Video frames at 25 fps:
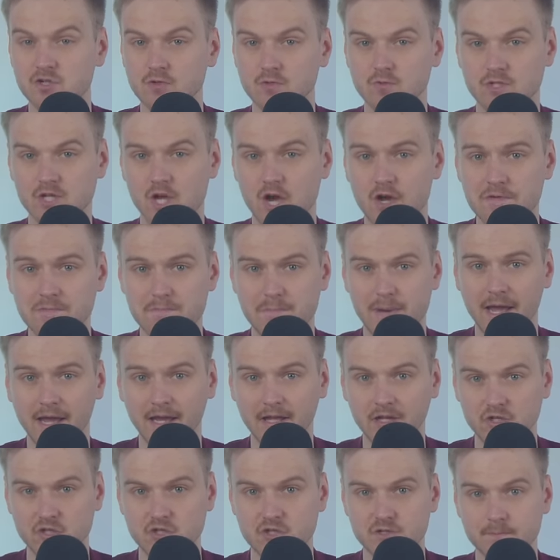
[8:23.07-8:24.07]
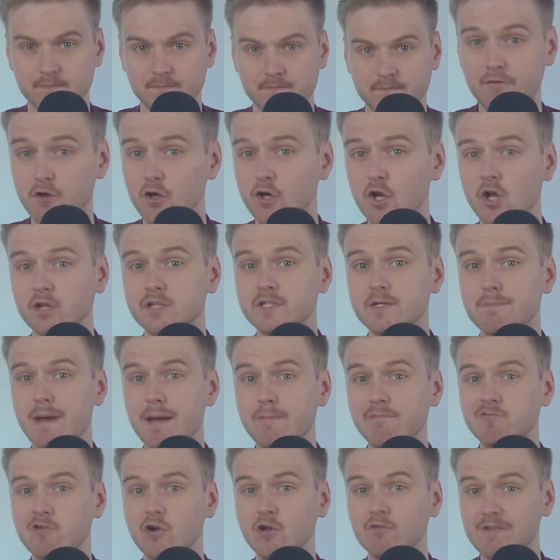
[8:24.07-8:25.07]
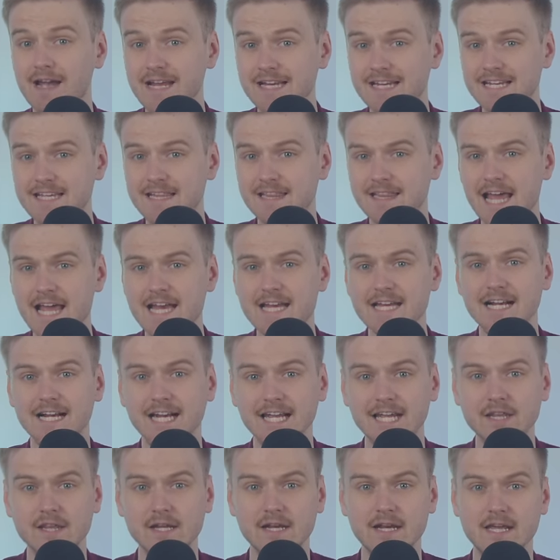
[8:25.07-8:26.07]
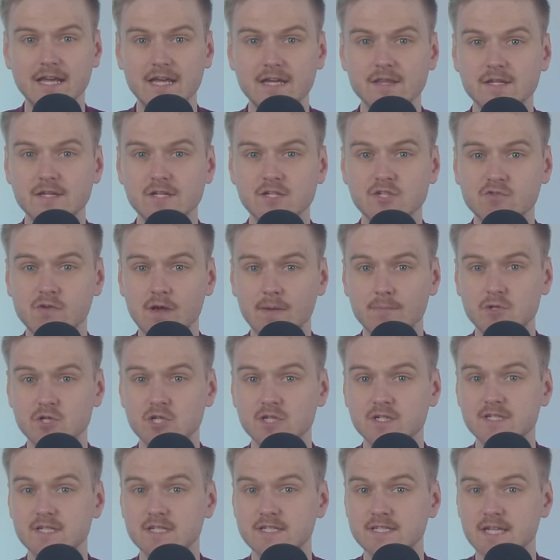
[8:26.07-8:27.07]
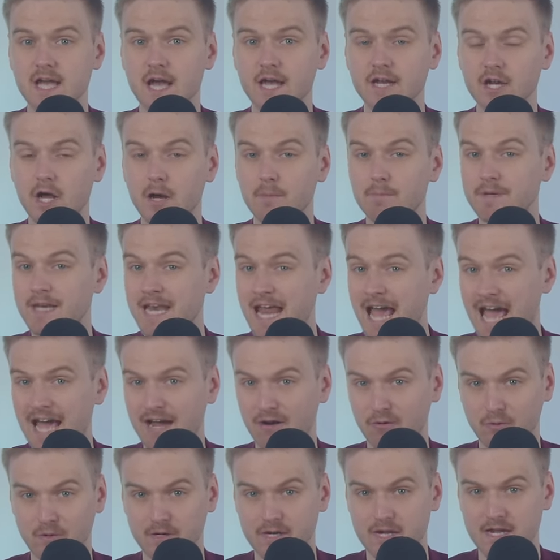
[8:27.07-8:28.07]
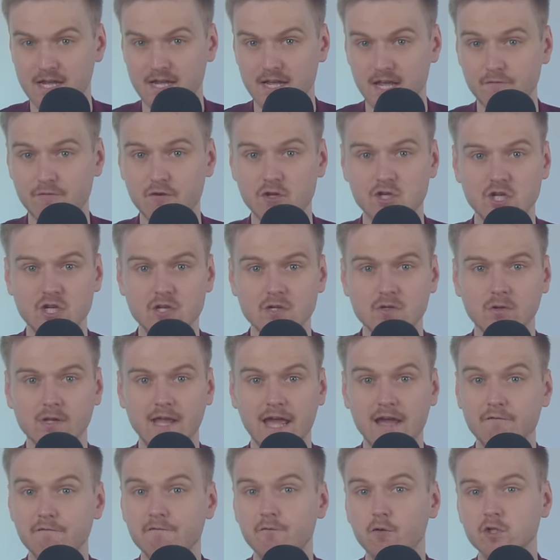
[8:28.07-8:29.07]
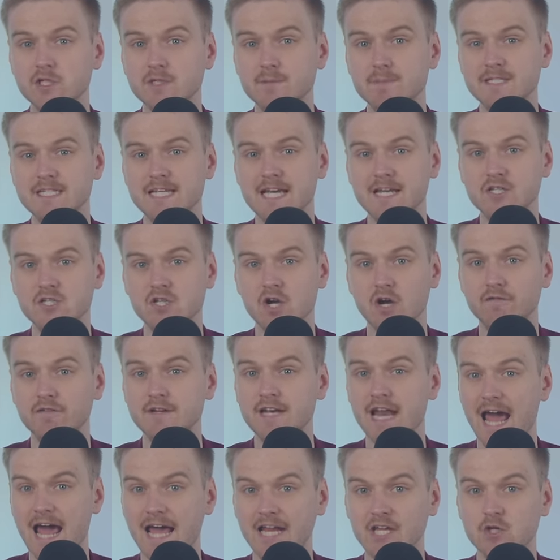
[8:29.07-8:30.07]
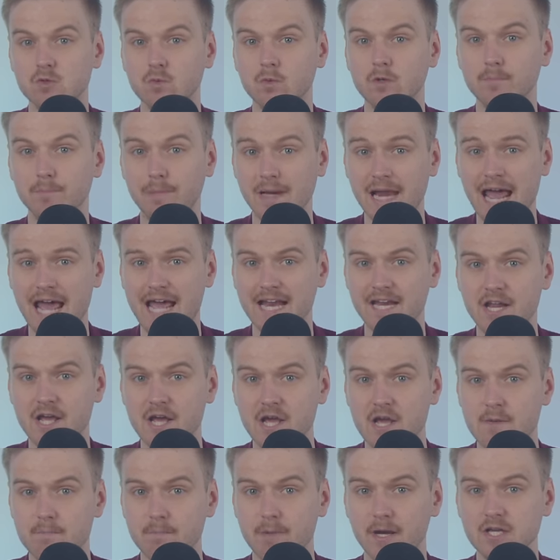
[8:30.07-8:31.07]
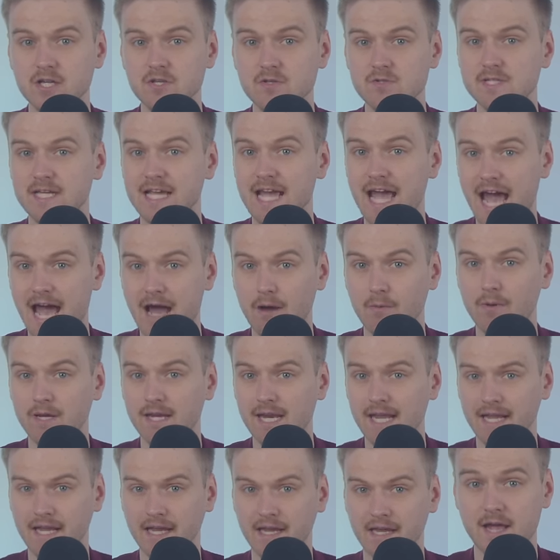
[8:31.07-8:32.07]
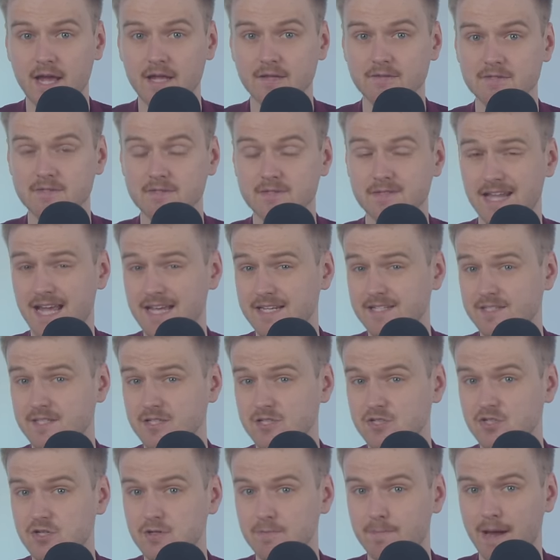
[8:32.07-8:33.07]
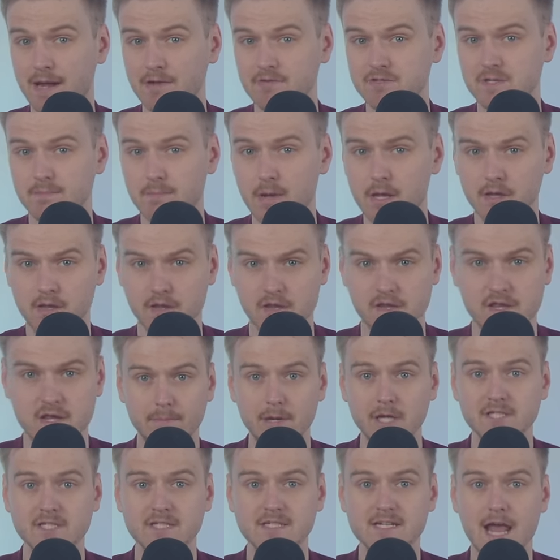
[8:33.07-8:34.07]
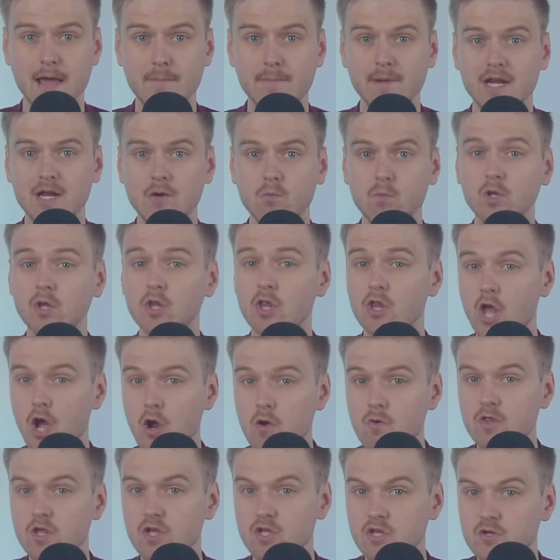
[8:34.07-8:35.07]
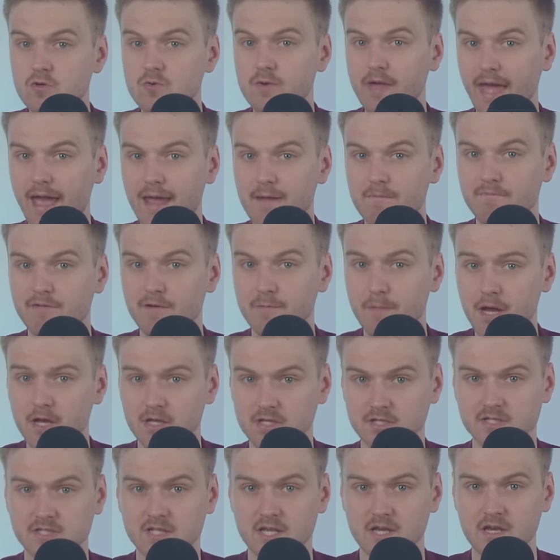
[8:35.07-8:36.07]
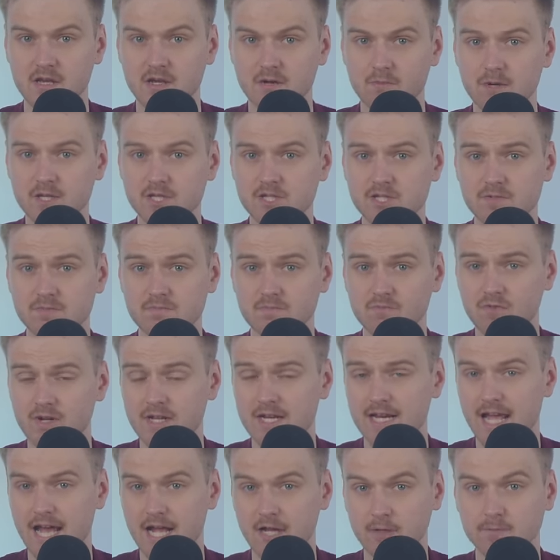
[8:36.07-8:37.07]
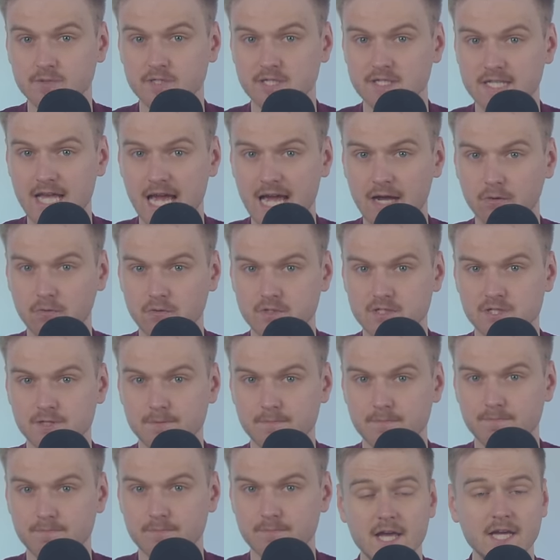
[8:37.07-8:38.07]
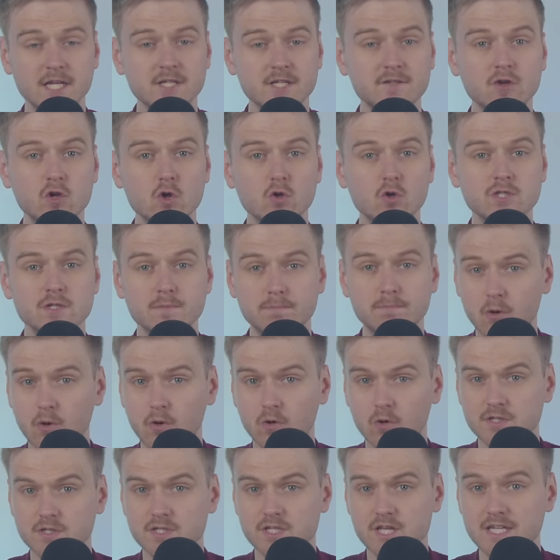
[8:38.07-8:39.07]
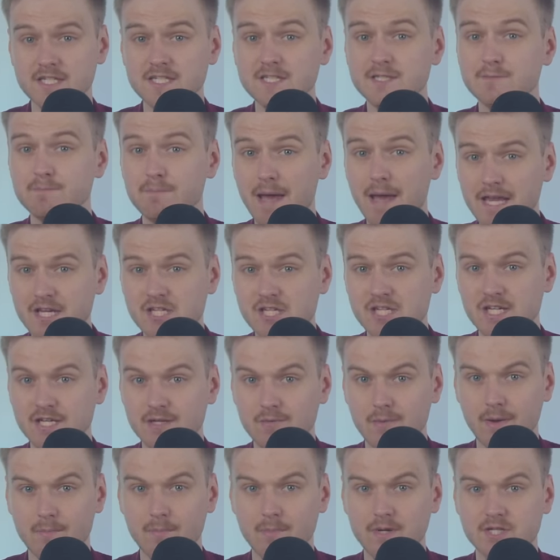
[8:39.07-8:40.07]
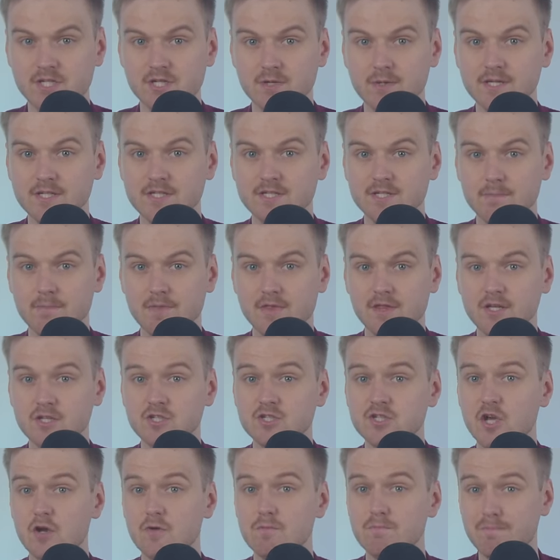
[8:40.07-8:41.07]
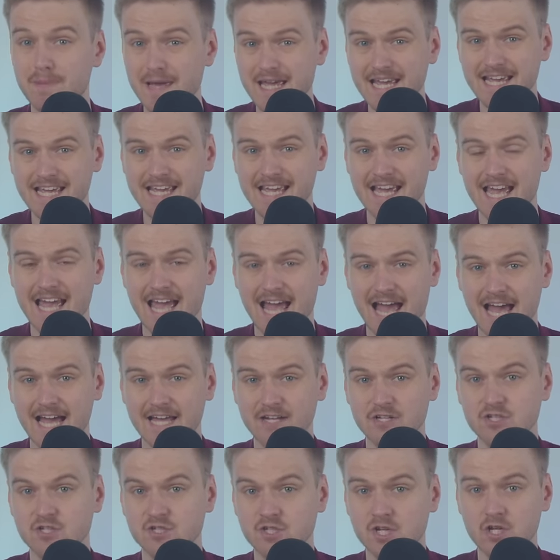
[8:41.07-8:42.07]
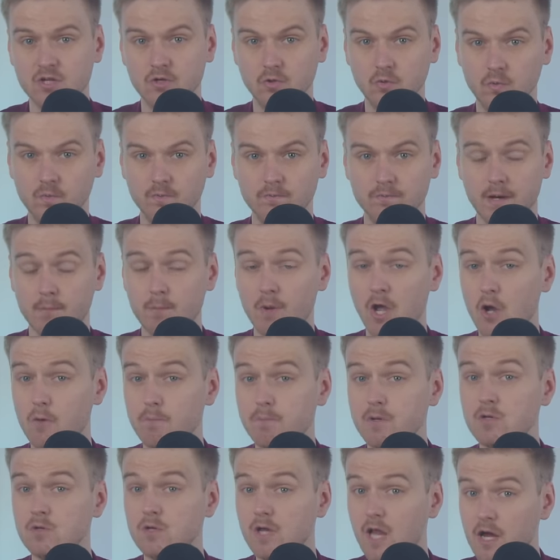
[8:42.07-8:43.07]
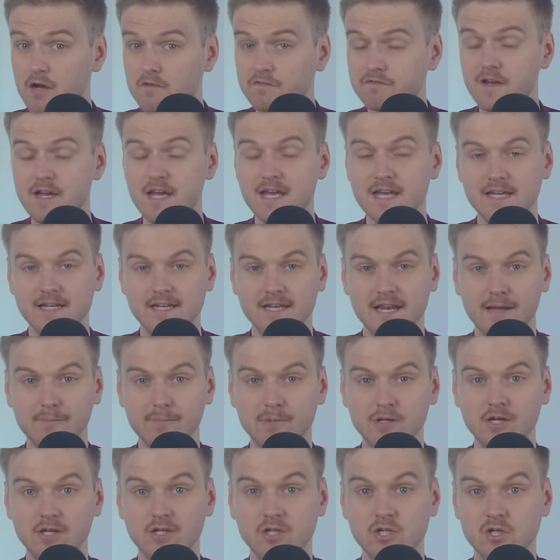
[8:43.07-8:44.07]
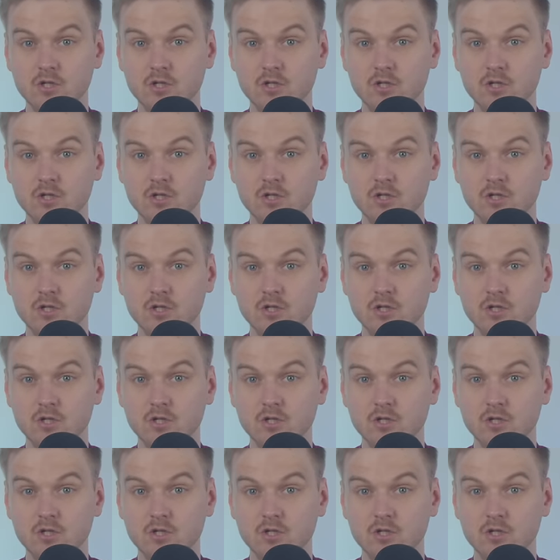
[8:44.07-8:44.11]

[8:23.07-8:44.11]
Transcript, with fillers: news homepage. If you're not a member already, then click the link in the description to sign up now. If you do, you'll get 40% off an annual plan by using our link. That's less than £2 a month. Plus, Nebula will know that you came from us, which really helps us out. Thanks for your support, especially when we're doing something so big and new, and we hope you love Nebula